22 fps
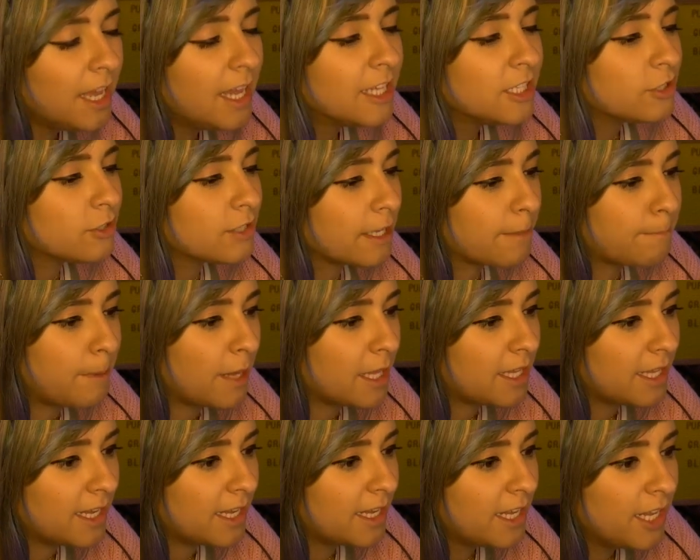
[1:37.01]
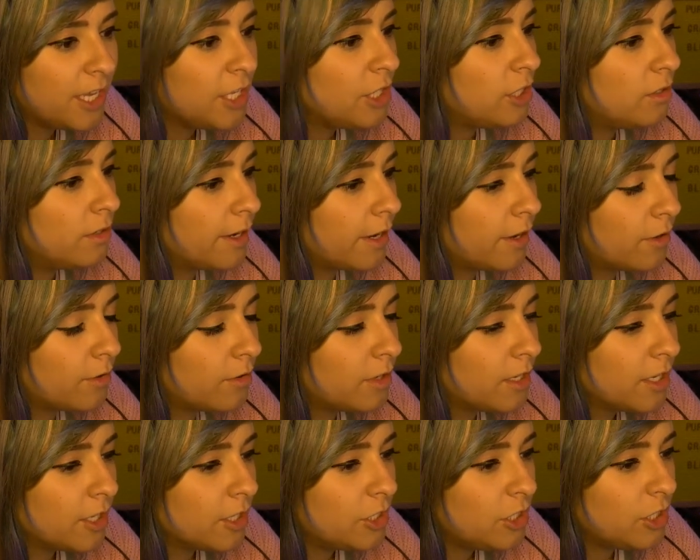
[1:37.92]
She was like, Bella, you know,
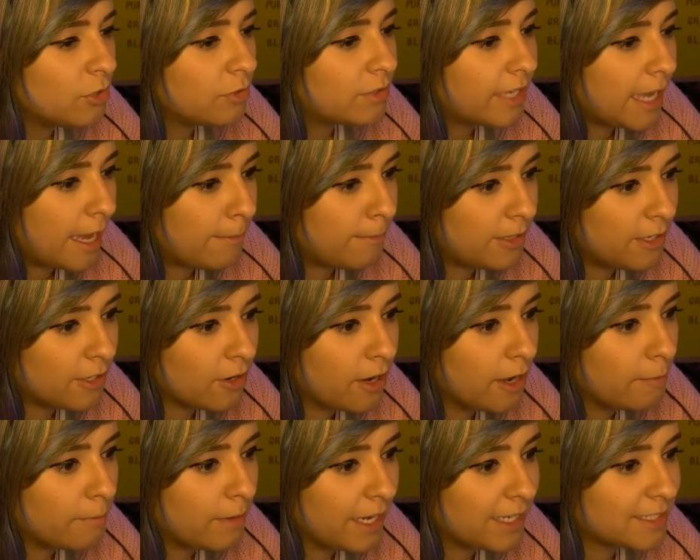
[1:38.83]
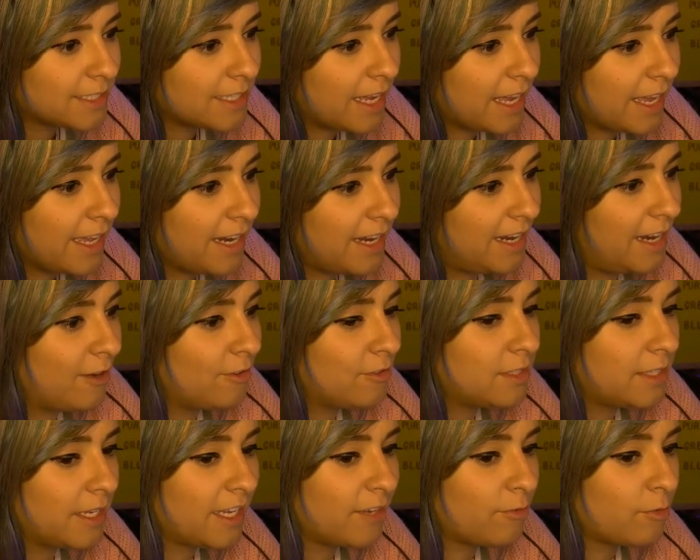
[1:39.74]
you get me. You're on my side. And I
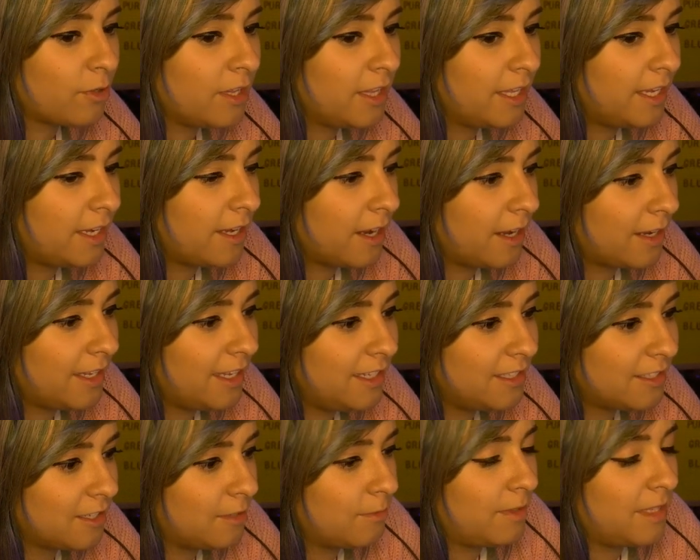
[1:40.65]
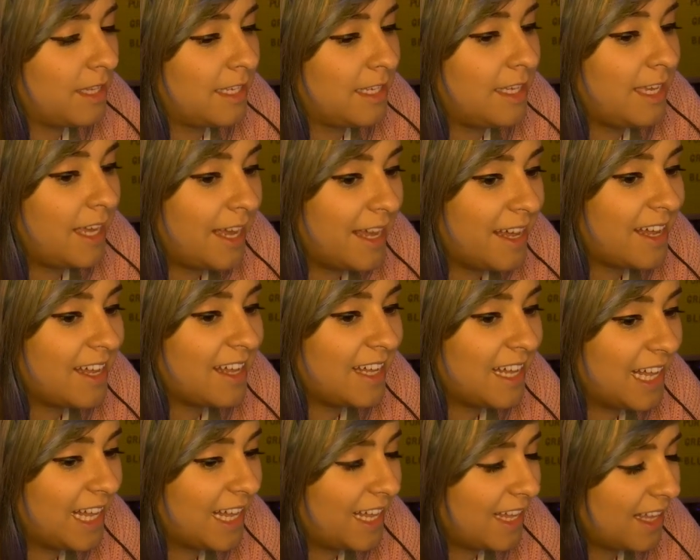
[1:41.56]
was like really cucky. So I'd be like,
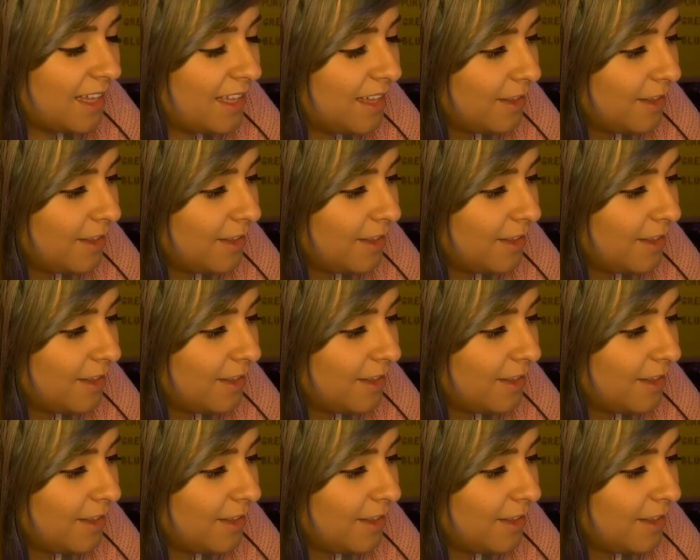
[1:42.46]
yeah.